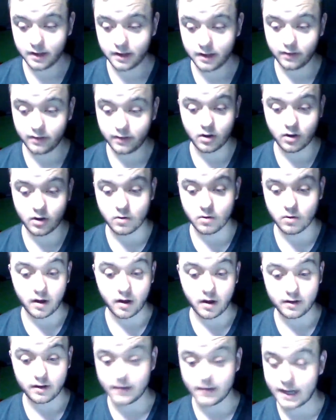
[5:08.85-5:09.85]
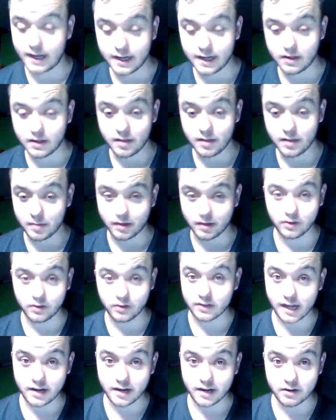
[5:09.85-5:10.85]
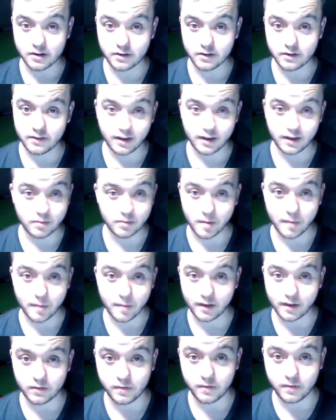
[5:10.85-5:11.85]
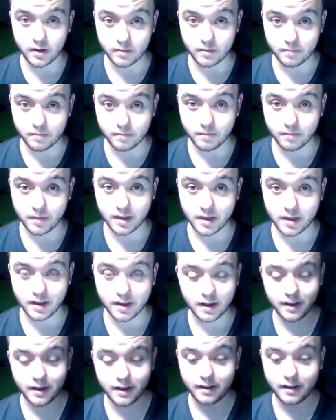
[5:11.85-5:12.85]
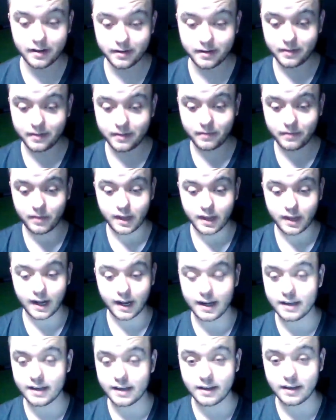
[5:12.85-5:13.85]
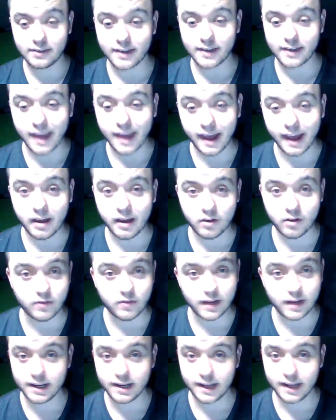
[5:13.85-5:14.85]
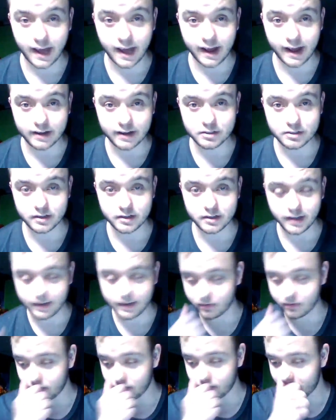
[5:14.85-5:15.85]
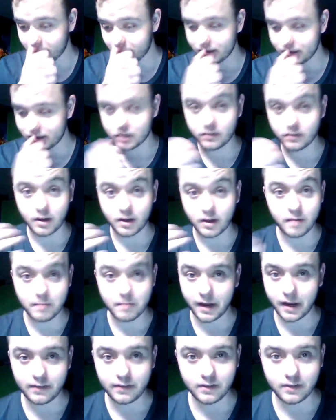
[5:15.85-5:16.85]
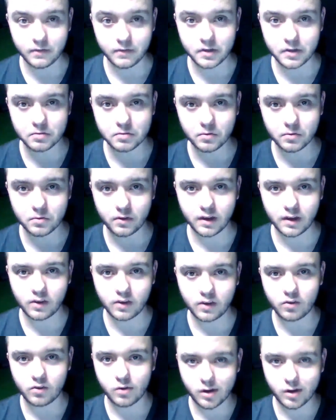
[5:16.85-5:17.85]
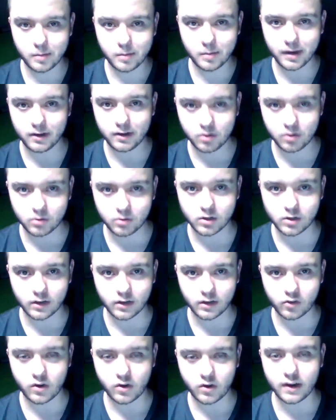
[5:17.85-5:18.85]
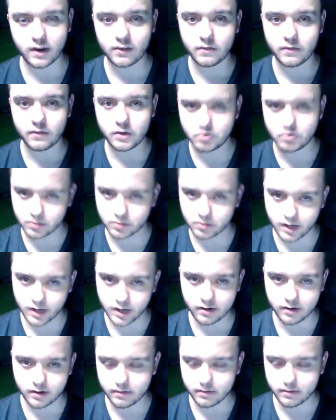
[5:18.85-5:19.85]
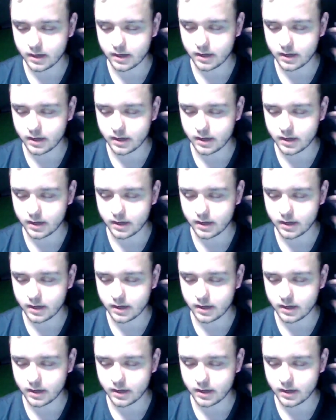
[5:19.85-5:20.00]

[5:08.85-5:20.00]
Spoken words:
So technically, by those standards, it's my best film. Uh, and it doesn't have any action. It's literally just amazing visuals and a story being told on screen. It's a visual narrative.